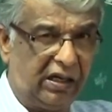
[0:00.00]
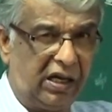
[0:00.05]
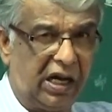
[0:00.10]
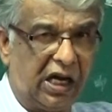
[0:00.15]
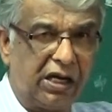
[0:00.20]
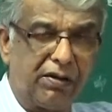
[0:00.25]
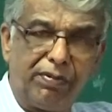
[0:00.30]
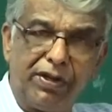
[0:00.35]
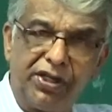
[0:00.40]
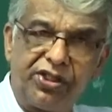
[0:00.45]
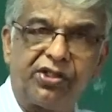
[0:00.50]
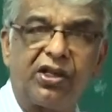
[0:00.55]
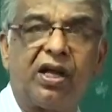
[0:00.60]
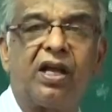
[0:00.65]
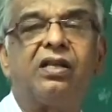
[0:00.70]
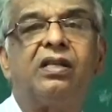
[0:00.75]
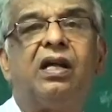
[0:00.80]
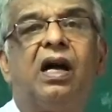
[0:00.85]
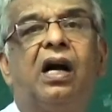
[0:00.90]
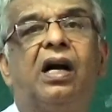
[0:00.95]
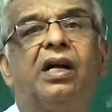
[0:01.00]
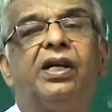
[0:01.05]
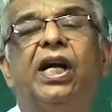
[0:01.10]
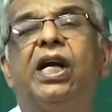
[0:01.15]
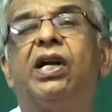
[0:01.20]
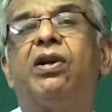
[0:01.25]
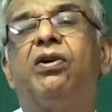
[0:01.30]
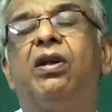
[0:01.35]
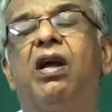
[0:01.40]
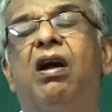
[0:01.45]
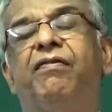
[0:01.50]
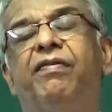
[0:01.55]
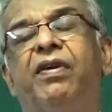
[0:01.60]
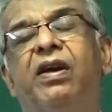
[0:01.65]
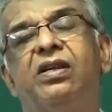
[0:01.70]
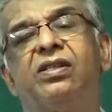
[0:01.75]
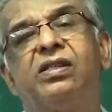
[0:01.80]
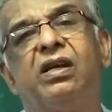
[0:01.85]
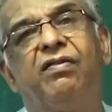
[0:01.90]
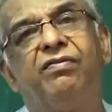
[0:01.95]
administer the day-to-day
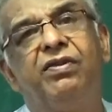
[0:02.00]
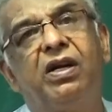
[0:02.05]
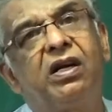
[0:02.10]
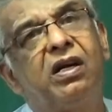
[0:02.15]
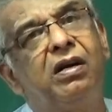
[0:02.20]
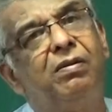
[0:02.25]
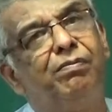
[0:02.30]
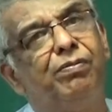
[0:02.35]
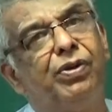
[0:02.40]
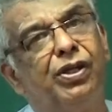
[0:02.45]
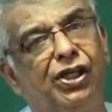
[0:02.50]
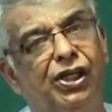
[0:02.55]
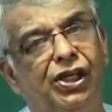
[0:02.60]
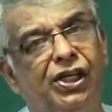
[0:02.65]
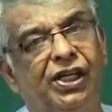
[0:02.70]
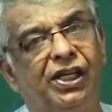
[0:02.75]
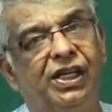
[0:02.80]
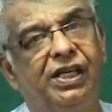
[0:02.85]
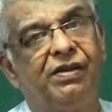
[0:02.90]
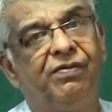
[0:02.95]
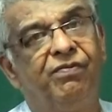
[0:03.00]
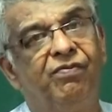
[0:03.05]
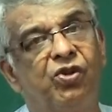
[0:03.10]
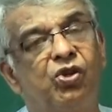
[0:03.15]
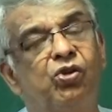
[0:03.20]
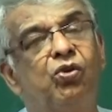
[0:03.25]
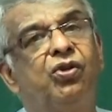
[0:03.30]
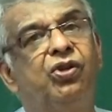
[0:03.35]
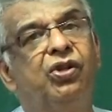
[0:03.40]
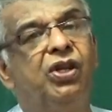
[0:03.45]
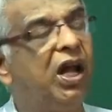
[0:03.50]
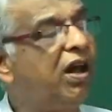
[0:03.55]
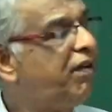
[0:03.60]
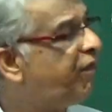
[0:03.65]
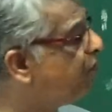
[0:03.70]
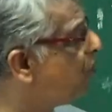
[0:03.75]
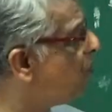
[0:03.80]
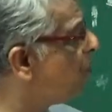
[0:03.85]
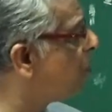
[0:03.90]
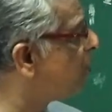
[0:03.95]
affairs of the company. So
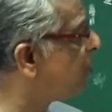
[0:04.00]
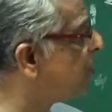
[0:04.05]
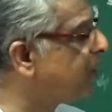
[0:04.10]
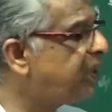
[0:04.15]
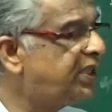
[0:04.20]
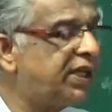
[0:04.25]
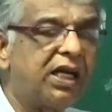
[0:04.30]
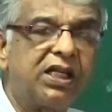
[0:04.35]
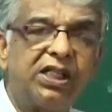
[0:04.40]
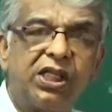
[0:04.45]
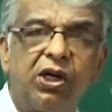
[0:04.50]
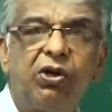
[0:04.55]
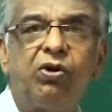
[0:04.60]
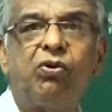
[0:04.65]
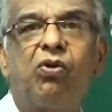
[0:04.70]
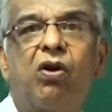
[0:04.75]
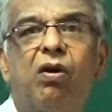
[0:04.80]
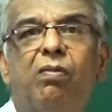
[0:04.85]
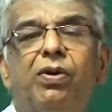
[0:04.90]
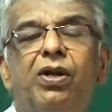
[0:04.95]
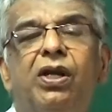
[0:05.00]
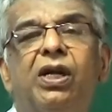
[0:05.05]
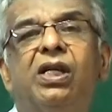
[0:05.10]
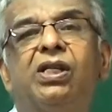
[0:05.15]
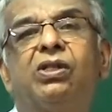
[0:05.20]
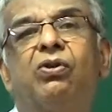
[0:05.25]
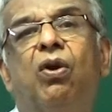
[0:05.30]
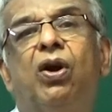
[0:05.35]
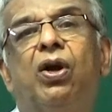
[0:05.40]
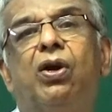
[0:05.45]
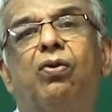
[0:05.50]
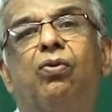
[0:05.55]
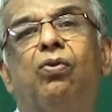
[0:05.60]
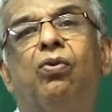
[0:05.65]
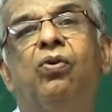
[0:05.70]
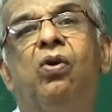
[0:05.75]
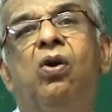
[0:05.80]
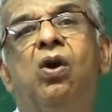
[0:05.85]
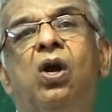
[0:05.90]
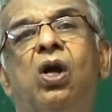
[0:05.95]
therefore, this executive committee is going
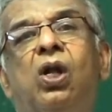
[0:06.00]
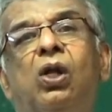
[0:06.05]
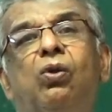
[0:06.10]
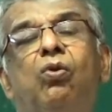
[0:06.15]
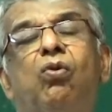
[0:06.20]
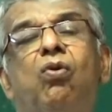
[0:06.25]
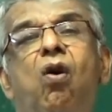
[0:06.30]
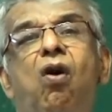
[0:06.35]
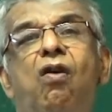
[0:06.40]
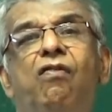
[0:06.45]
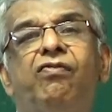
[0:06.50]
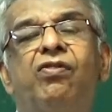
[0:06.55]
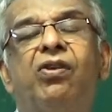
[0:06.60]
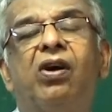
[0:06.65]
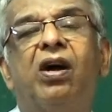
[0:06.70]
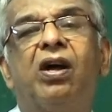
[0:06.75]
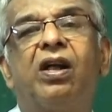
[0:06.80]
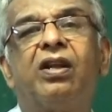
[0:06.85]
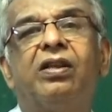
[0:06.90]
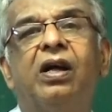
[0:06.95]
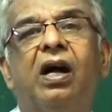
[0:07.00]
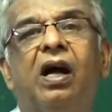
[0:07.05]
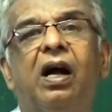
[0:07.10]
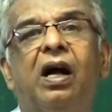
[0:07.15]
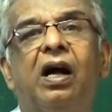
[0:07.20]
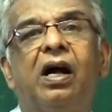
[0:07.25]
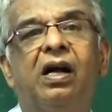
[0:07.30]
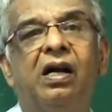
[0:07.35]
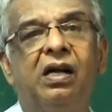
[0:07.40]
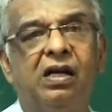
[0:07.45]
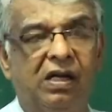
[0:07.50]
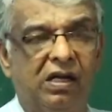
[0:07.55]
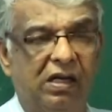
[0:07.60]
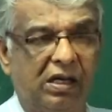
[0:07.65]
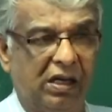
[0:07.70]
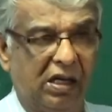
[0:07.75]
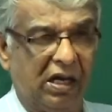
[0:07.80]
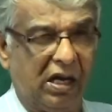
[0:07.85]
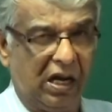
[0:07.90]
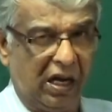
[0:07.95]
to look after the
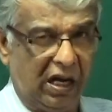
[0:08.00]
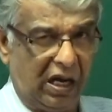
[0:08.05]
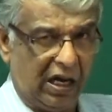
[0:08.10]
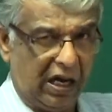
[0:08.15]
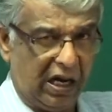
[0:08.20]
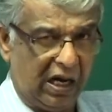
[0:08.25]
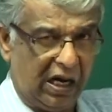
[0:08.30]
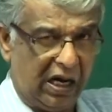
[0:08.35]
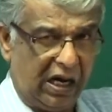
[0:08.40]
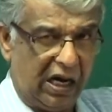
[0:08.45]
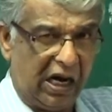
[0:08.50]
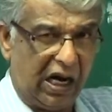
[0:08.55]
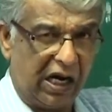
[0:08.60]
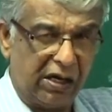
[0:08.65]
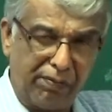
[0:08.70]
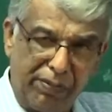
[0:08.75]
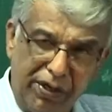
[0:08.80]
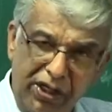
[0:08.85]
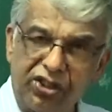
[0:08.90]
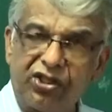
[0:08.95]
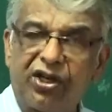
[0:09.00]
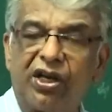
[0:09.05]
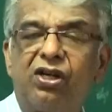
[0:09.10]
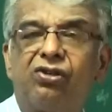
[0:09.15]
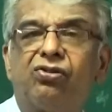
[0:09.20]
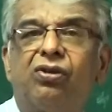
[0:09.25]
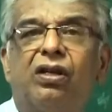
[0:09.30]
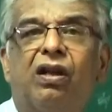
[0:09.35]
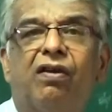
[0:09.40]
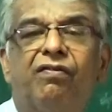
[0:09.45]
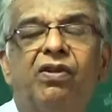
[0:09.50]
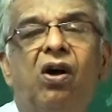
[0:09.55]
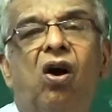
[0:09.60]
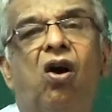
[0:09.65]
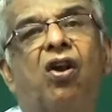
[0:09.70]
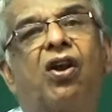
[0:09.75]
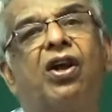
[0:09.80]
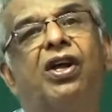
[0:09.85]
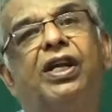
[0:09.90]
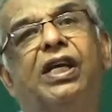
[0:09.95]
administration of the
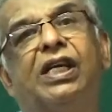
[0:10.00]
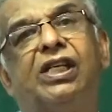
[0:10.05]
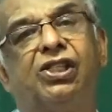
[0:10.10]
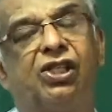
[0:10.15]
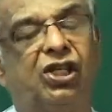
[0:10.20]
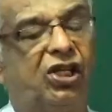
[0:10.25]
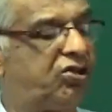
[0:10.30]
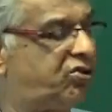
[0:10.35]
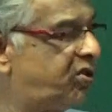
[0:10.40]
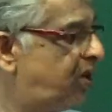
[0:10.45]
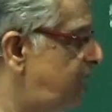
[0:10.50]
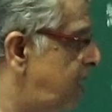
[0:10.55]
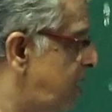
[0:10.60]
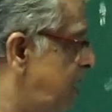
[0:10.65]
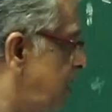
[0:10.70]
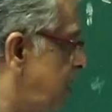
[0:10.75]
organization.